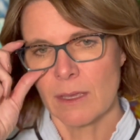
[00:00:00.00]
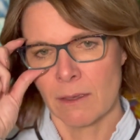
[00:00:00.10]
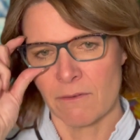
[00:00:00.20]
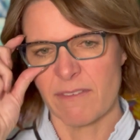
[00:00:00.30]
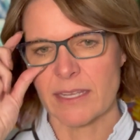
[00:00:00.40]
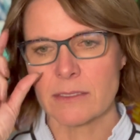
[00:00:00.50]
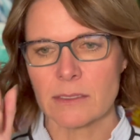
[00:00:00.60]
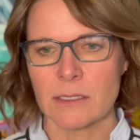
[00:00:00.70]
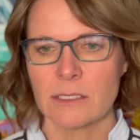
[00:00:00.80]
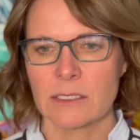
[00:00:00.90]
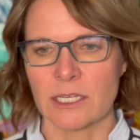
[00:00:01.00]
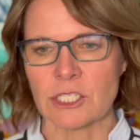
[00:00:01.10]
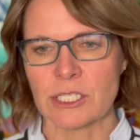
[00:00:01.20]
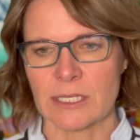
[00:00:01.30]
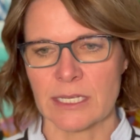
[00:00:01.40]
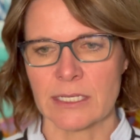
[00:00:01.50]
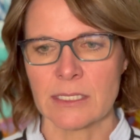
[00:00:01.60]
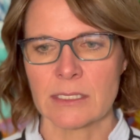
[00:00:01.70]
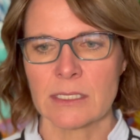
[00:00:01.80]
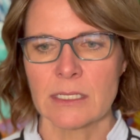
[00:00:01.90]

Events such as this